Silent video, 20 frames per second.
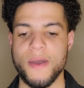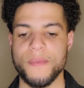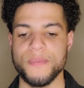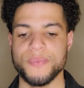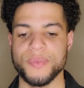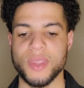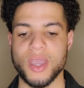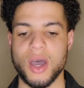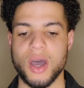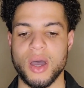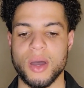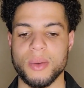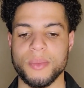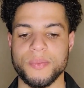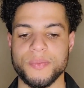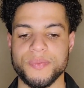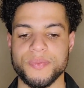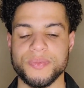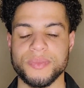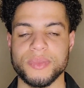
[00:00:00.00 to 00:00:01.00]

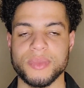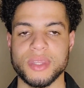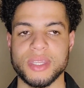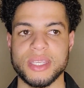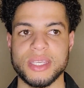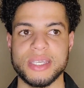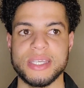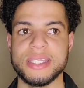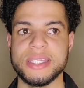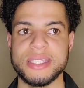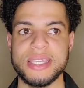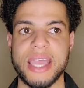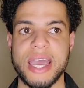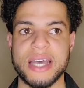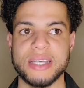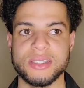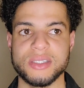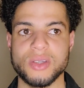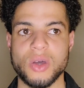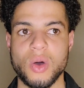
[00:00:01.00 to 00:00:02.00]
um, yeah.
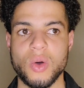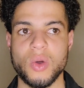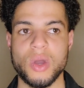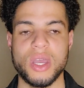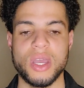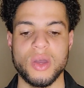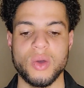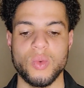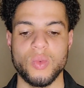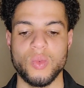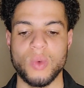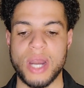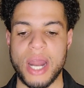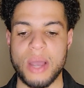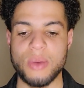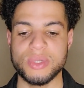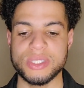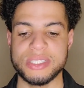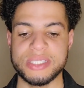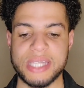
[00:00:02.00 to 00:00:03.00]
So when I
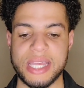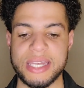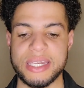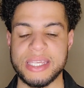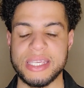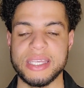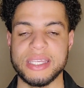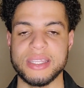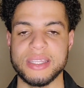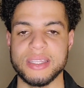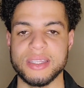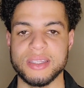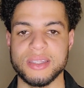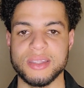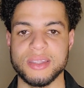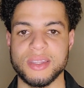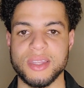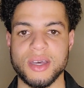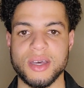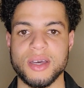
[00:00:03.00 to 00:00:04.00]
was sending
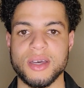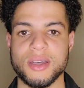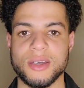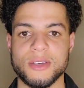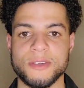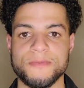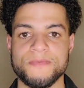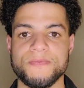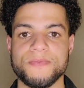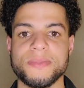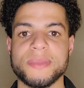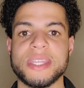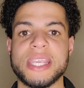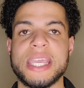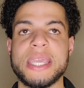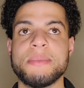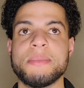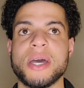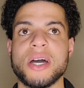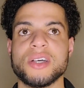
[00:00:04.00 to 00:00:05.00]
the
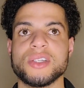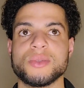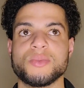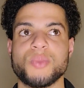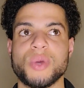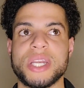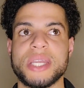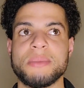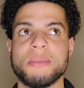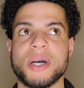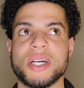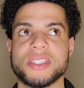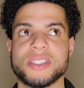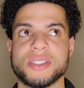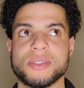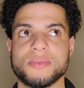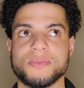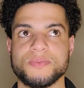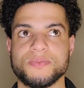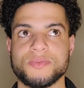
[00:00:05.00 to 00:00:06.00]
emails, pretty
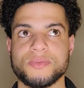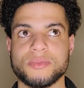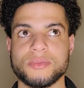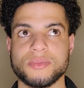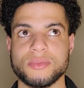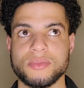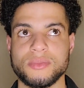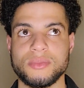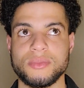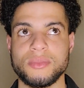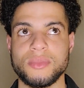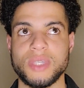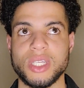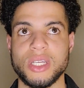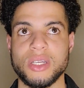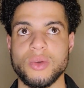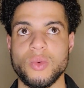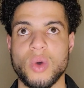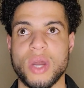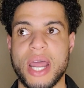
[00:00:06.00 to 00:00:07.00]
much
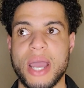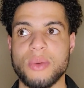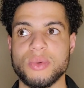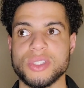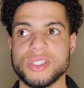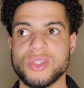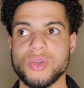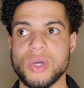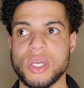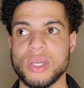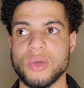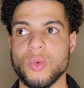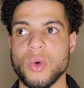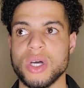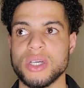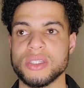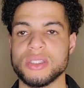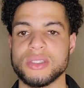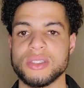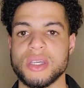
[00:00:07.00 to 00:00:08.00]
what I was doing
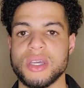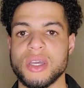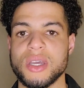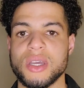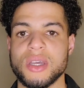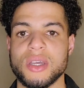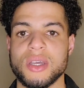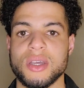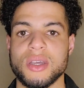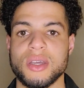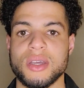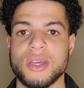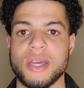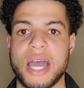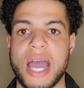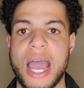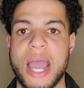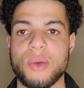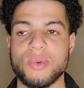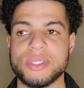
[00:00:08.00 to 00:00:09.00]
was
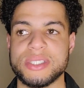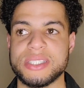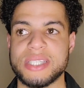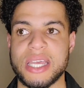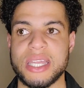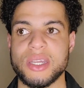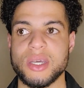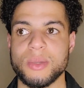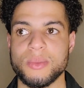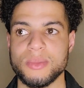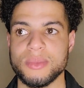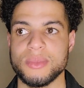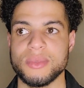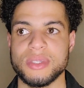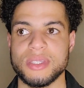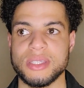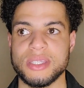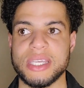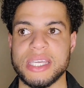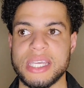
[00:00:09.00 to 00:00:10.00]
I would send them
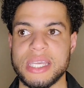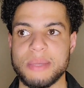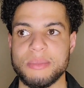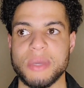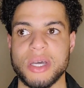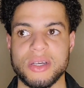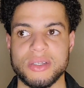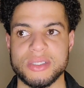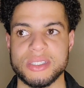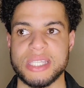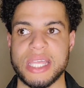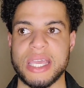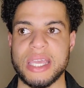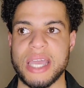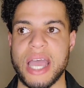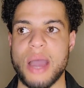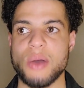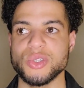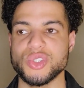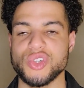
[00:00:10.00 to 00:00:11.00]
the emails that
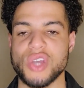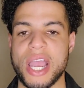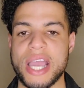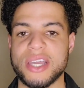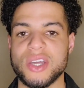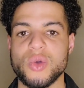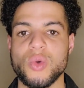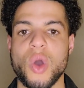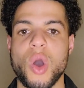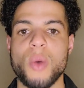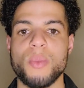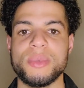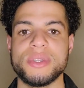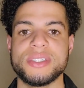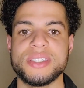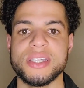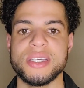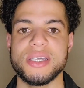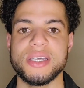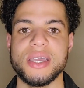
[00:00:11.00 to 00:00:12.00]
I would track who opens
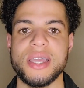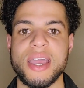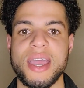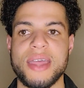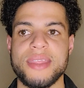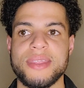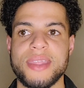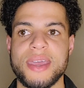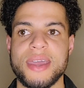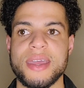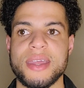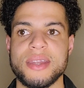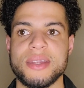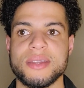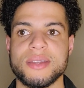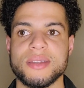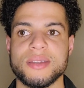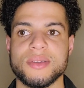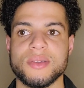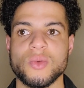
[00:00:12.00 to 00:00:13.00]
it, and
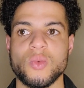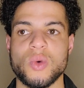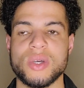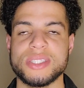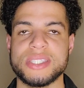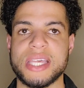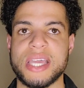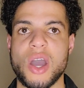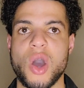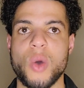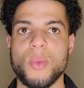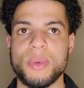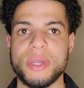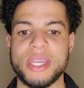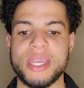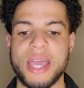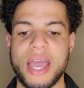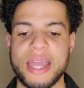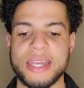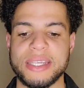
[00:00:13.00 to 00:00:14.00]
then once they open
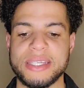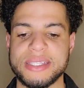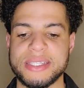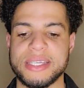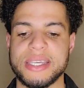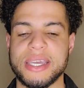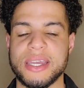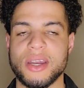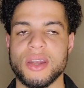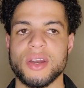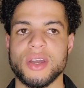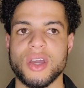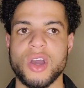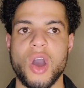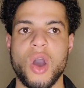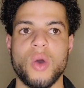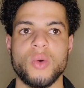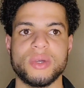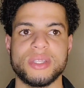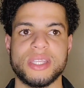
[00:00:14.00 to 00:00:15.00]
it, I need to get on a
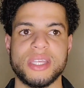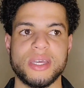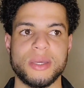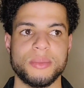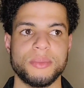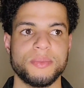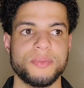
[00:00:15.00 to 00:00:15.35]
call with them